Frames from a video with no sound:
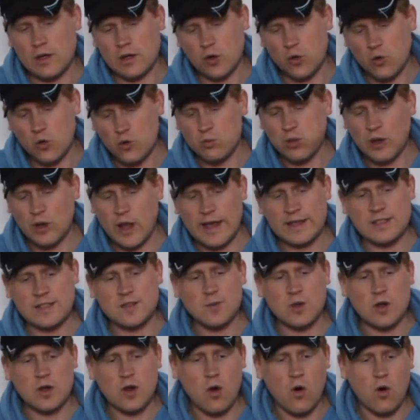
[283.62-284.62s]
good
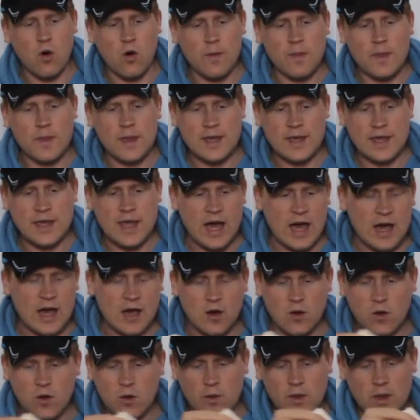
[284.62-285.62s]
placement on
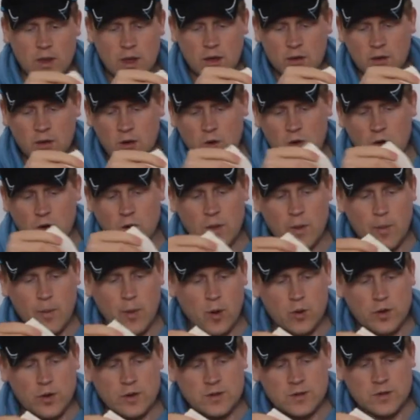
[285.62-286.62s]
the
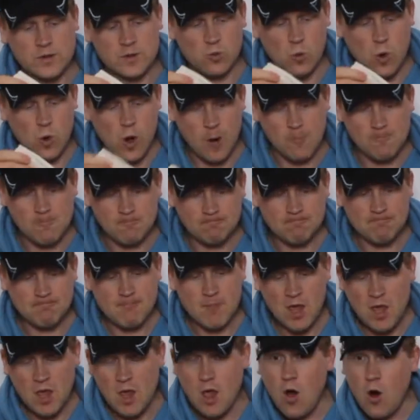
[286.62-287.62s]
pockets as well.
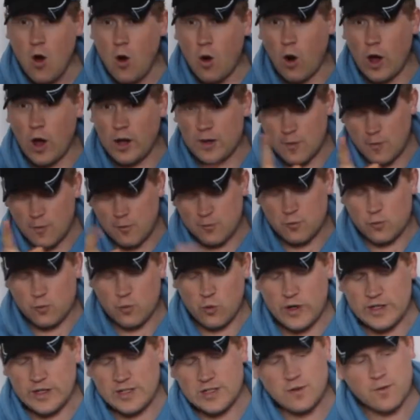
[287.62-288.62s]
All right,
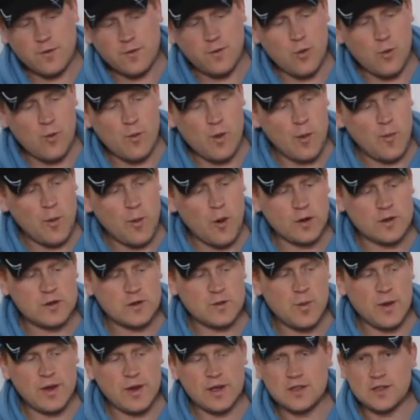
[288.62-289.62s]
reason for my
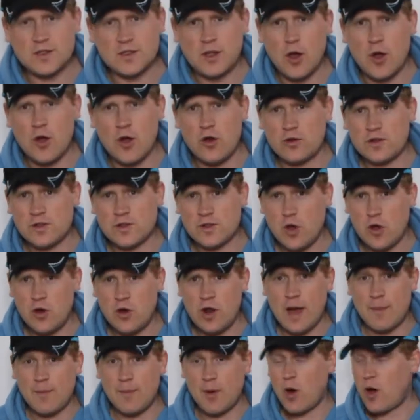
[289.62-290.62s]
pockets being
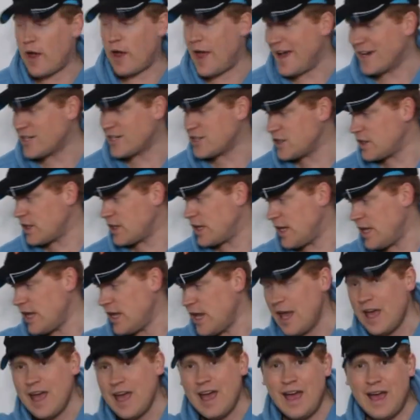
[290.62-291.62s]
sewn up, I
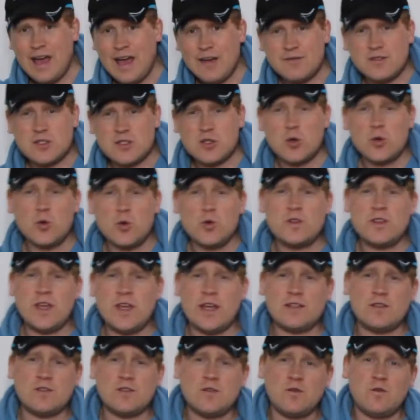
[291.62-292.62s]
actually have 2
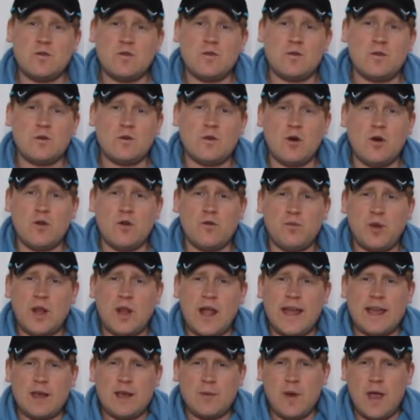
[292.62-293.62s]
sets of
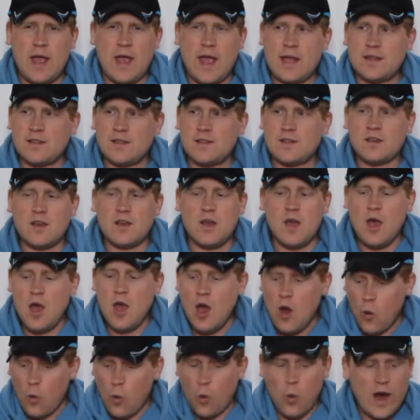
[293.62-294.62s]
playing pants.
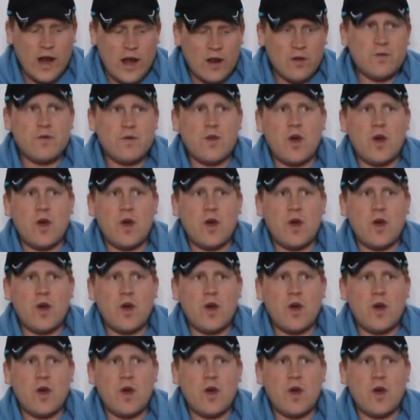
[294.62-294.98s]
One of